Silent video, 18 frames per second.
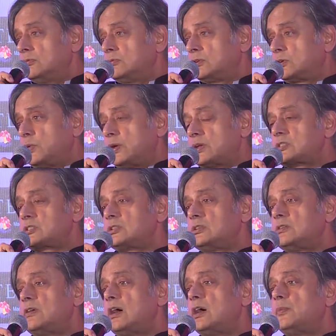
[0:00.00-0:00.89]
the
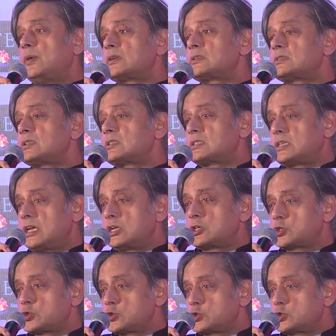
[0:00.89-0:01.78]
question of how much the
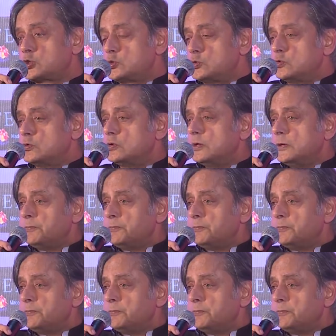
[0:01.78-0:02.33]
state should do,